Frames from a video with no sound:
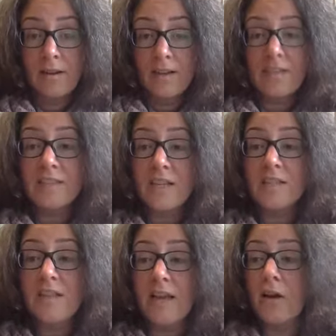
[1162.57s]
Instead of
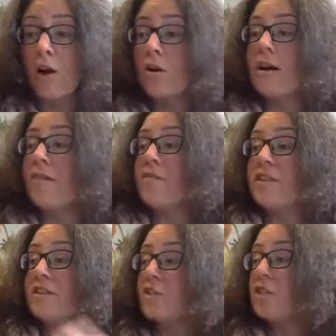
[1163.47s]
saying, oh,
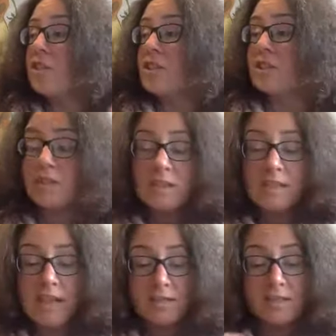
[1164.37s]
everything's good and the sun is
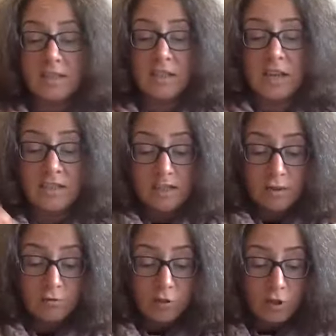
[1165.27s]
out, and then
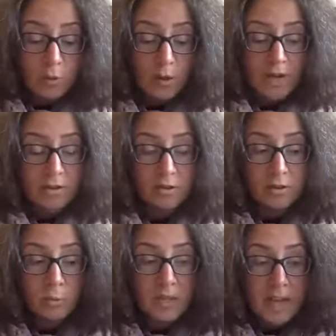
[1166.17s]
you're running away, you're
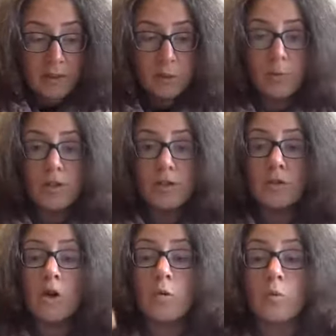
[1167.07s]
jumping out of your body, you're
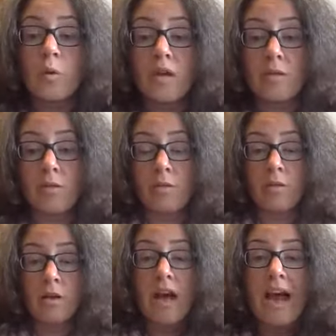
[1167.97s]
not with
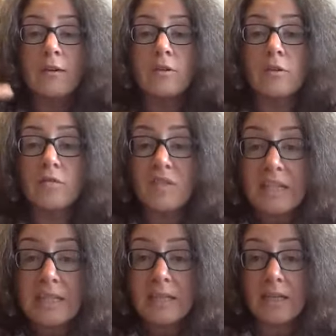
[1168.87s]
how you're
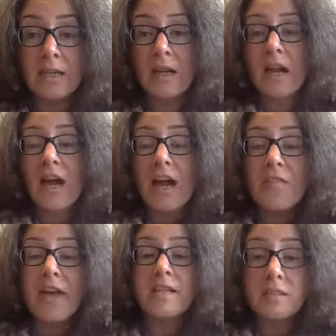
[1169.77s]
feeling.
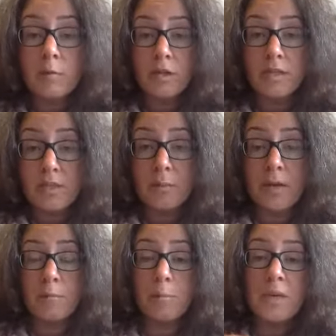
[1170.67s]
And that's what it's
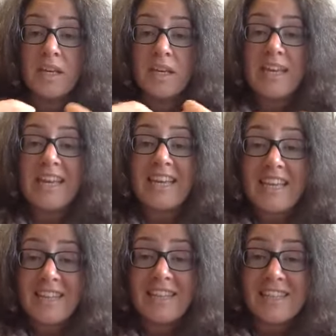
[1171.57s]
about, being
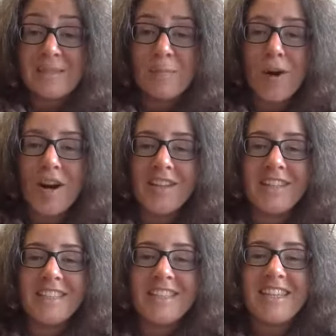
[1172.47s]
in this body,
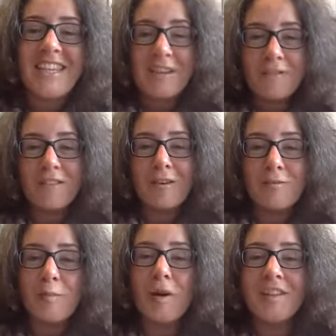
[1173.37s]
this gift of
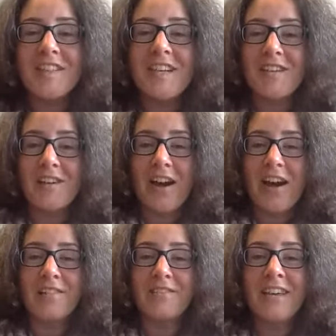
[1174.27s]
a body that you
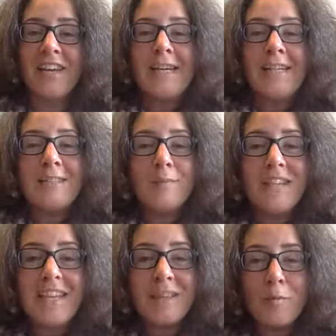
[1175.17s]
have, to be
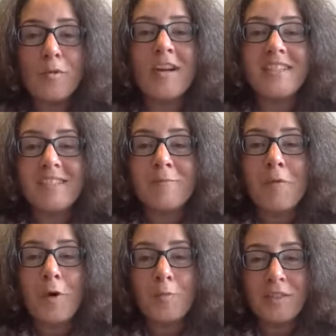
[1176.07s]
in the present
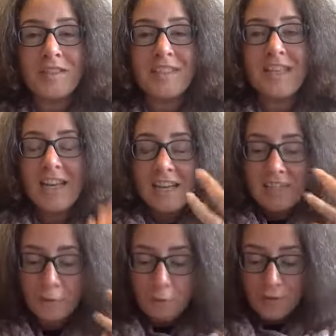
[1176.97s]
moment,
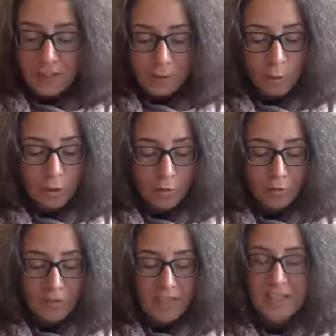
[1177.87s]
to feel what you're
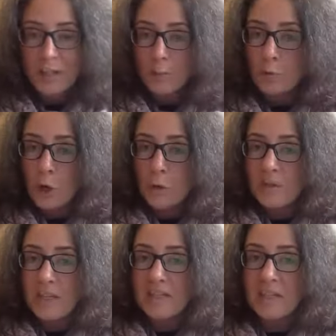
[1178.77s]
feeling and
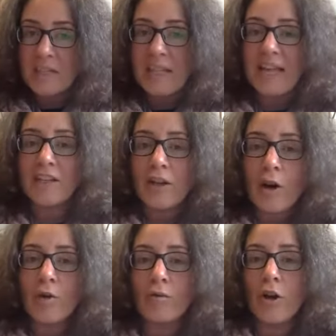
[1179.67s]
process it and let it
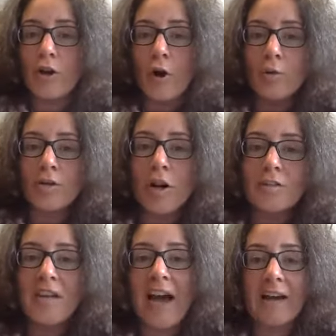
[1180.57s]
go, not hold on
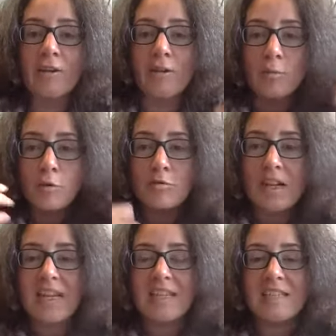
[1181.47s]
to anger, but
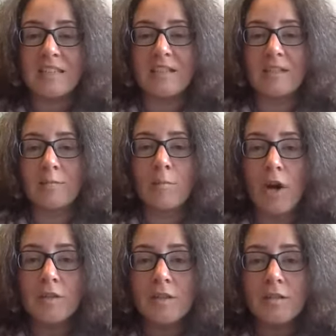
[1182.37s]
release it in a
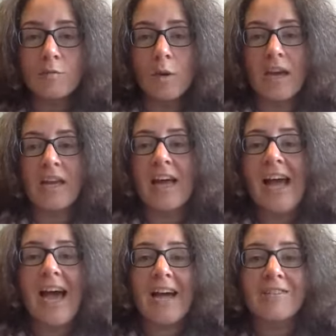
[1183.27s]
positive way.
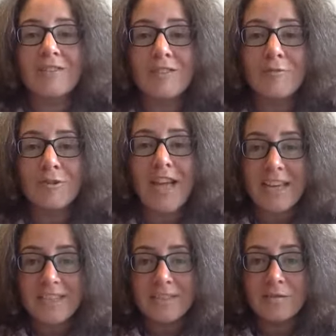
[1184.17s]
Anger is
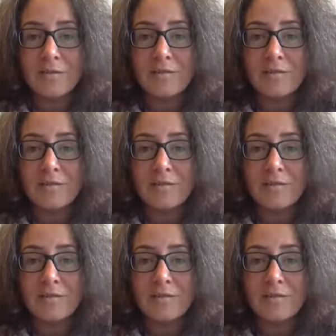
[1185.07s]
creative.